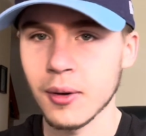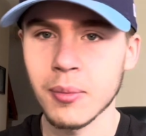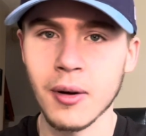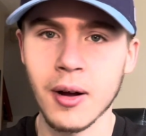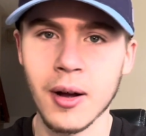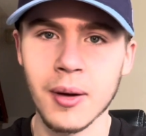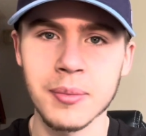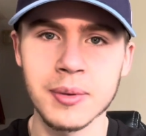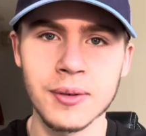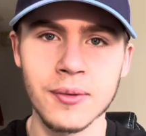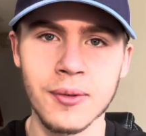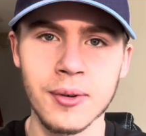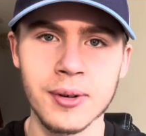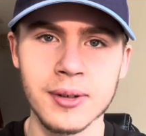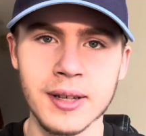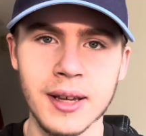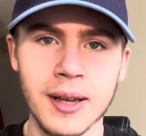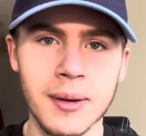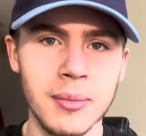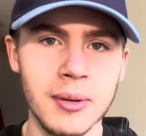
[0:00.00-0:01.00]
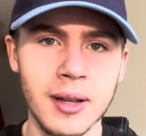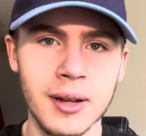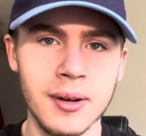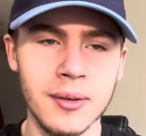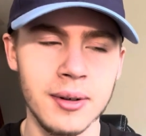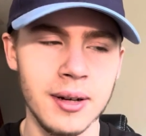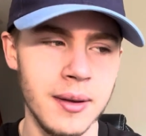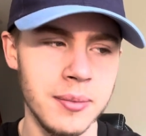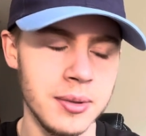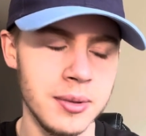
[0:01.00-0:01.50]
Pops, for example. I
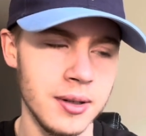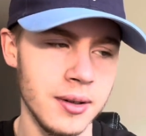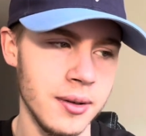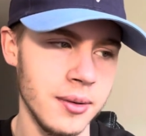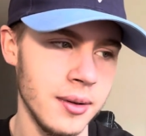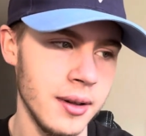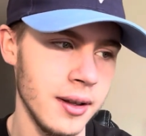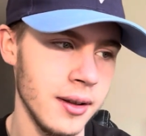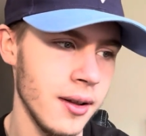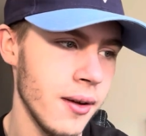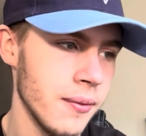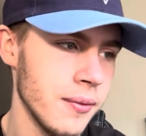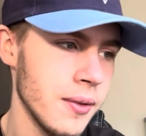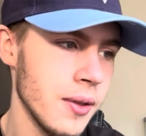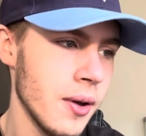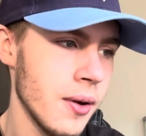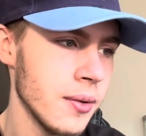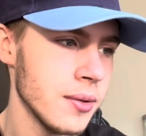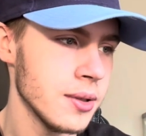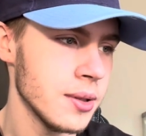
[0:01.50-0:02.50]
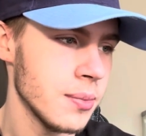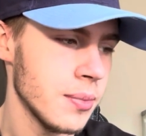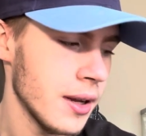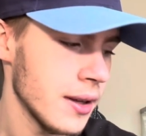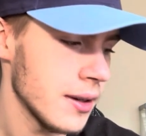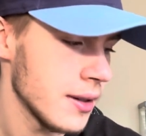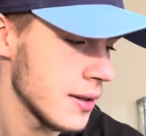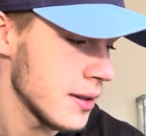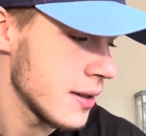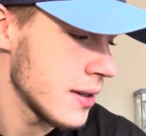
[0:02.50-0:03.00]
don't absolutely love those,
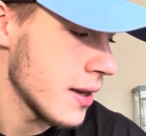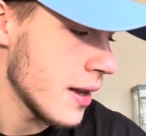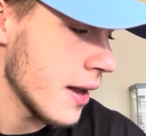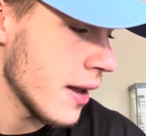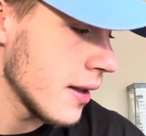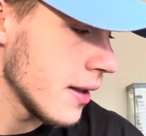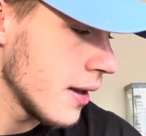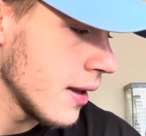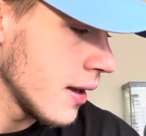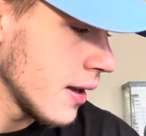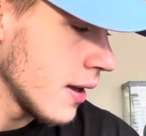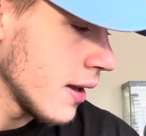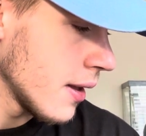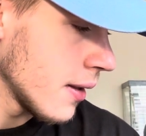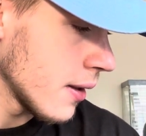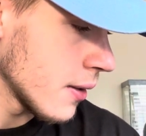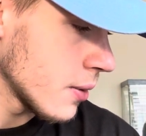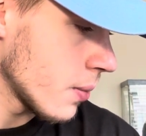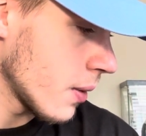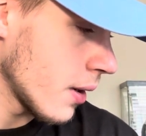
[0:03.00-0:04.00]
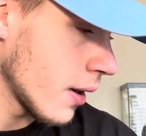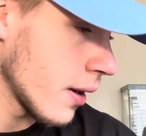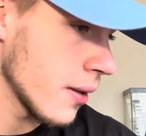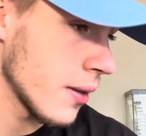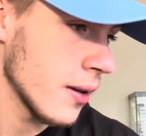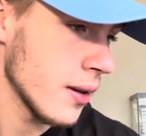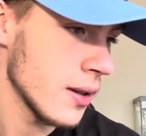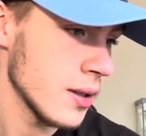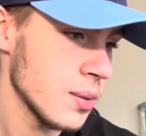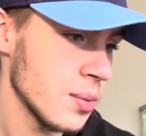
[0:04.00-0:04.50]
but this one I
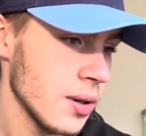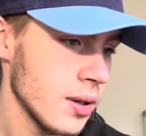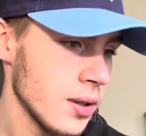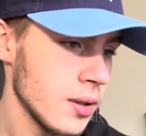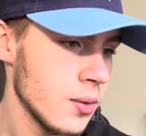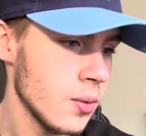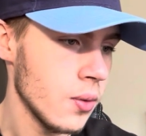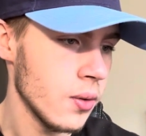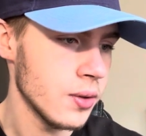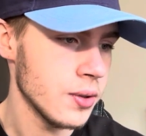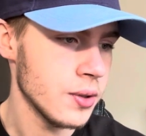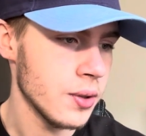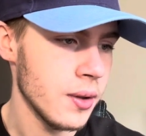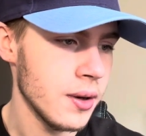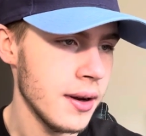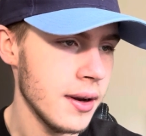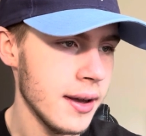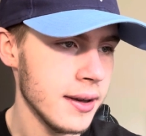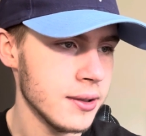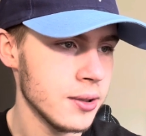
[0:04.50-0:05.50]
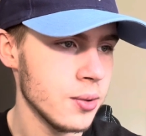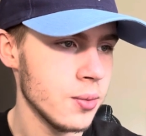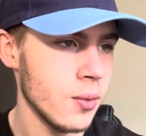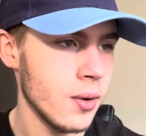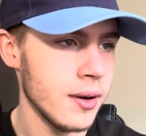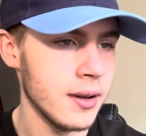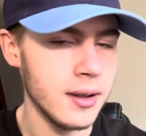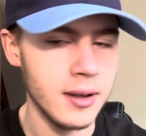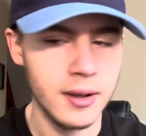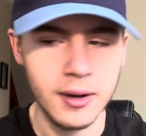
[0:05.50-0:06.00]
think is pretty cool. So the next
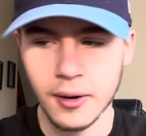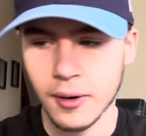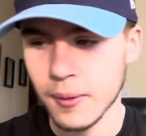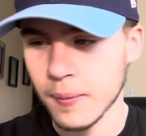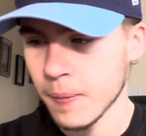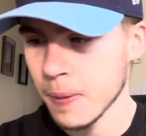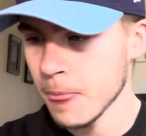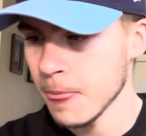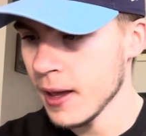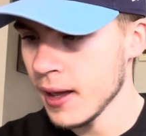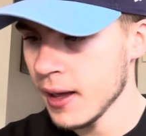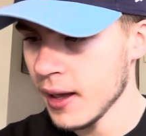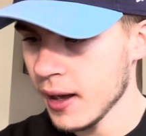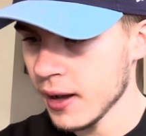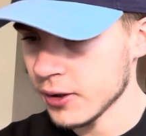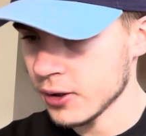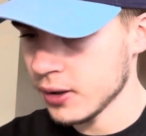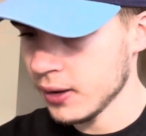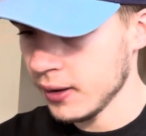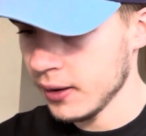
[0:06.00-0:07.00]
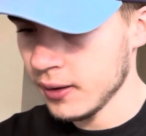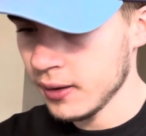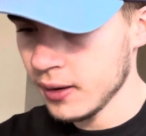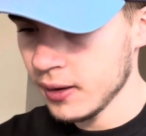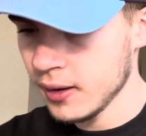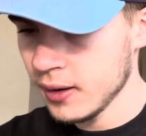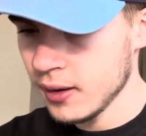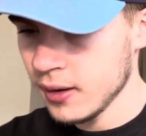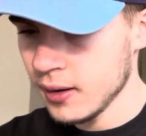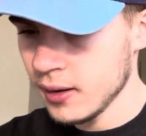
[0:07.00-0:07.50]
one here, actually,
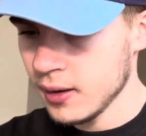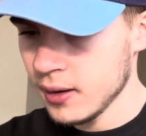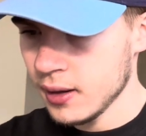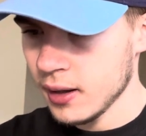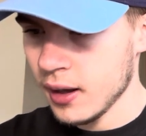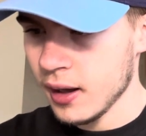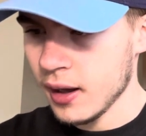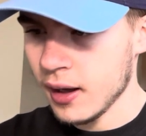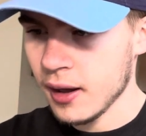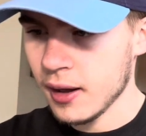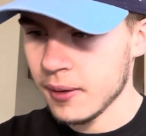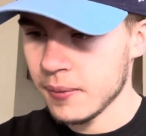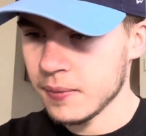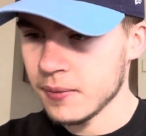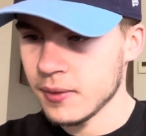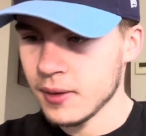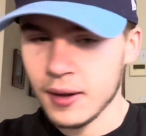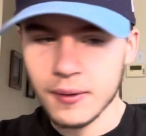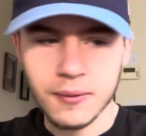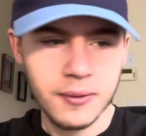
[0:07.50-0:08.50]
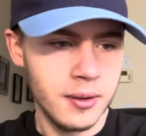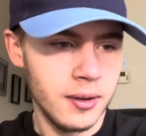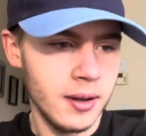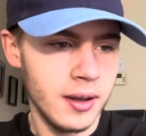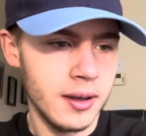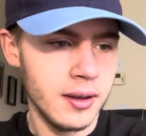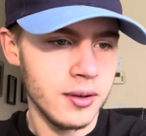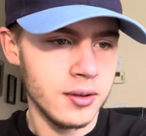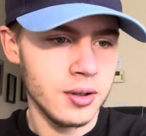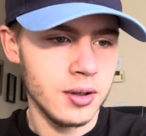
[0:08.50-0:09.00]
I feel
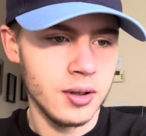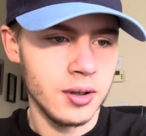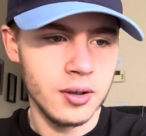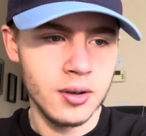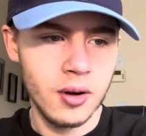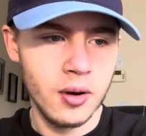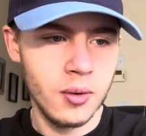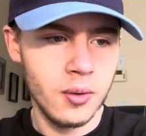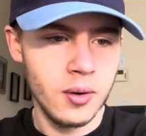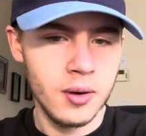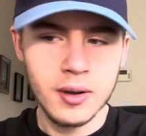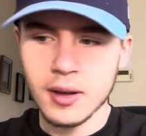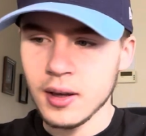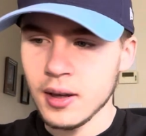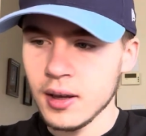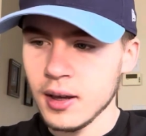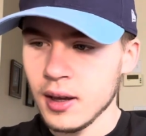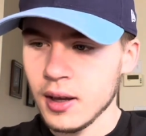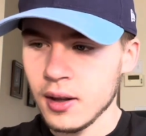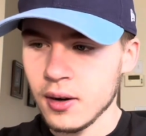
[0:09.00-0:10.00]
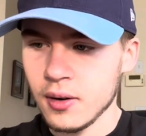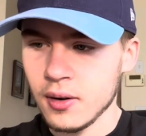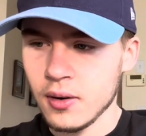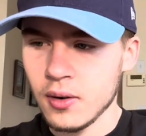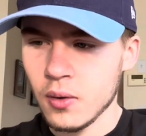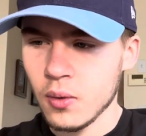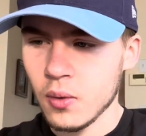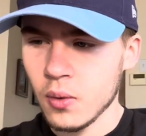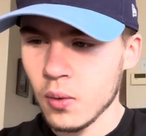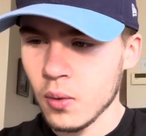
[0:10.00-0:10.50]
like I should go in
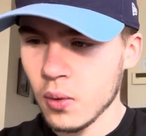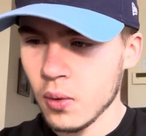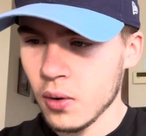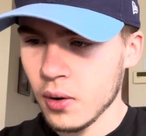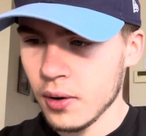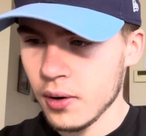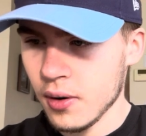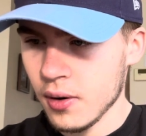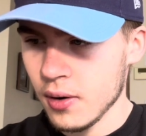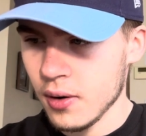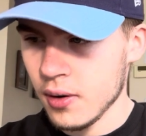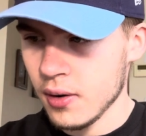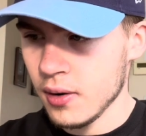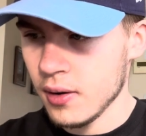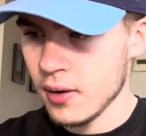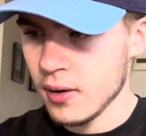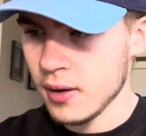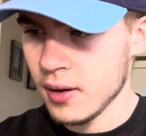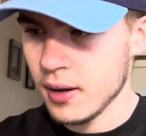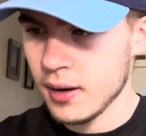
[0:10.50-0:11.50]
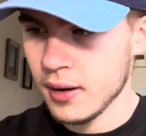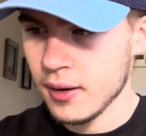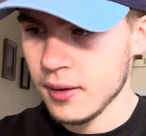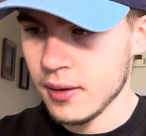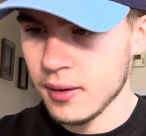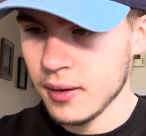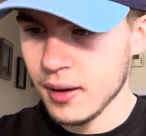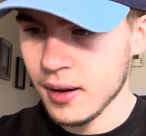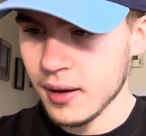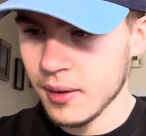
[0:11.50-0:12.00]
order. And I
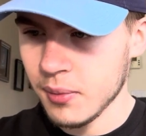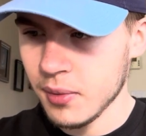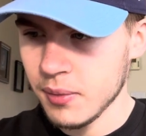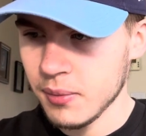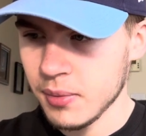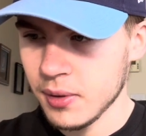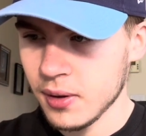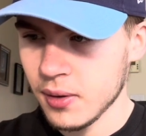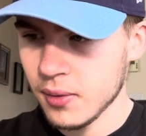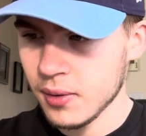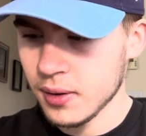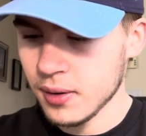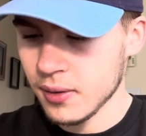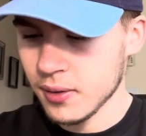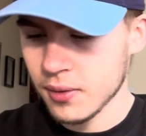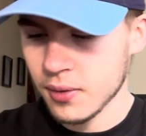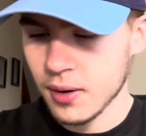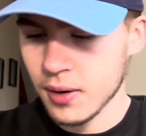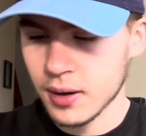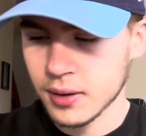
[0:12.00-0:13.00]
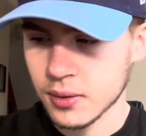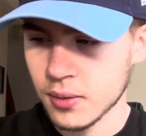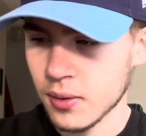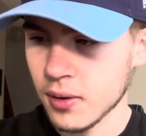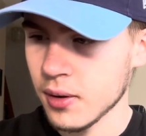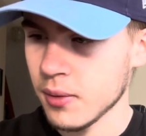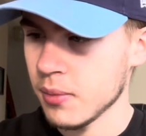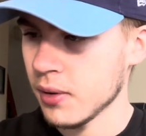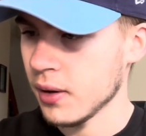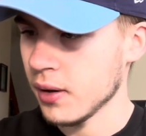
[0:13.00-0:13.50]
think I might be going in the correct
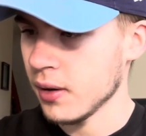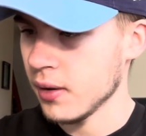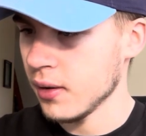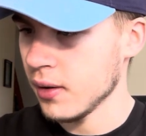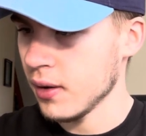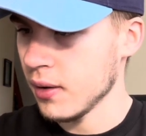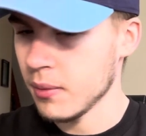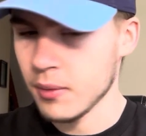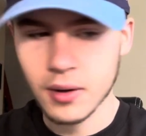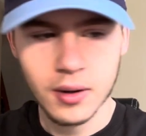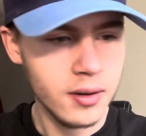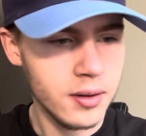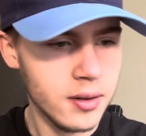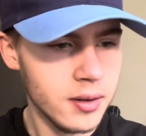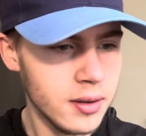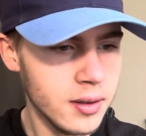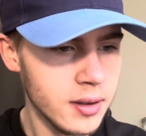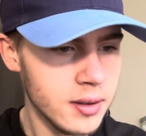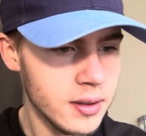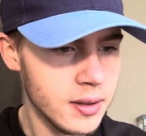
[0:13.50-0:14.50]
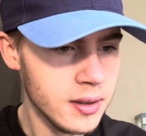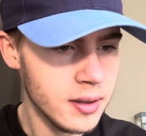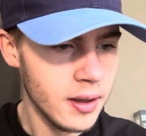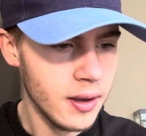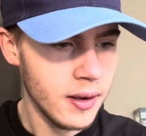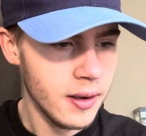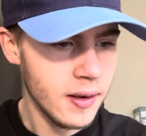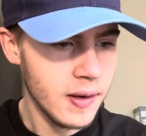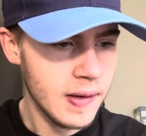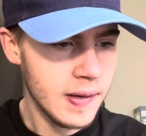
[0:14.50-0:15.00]
order, but I'm not. Let's
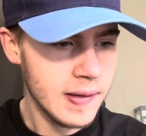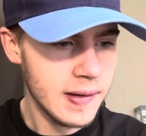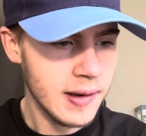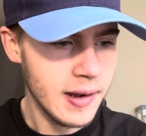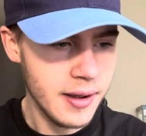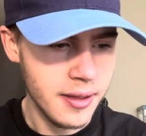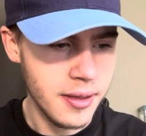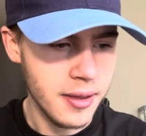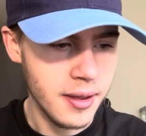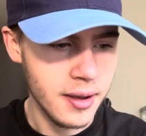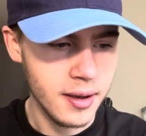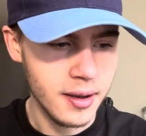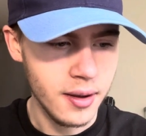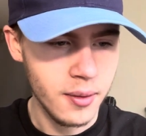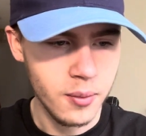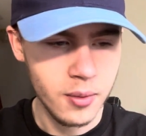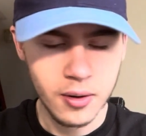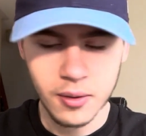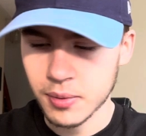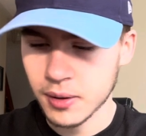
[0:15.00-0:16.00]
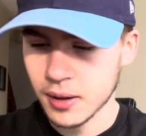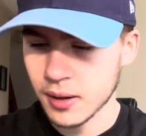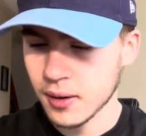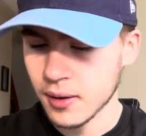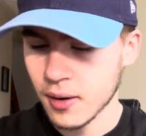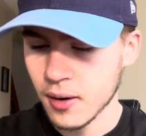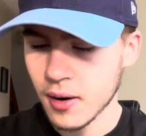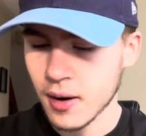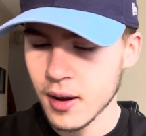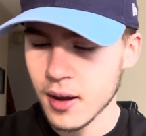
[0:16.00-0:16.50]
see. I think I will be
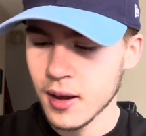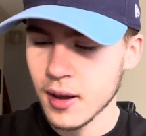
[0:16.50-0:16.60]
here.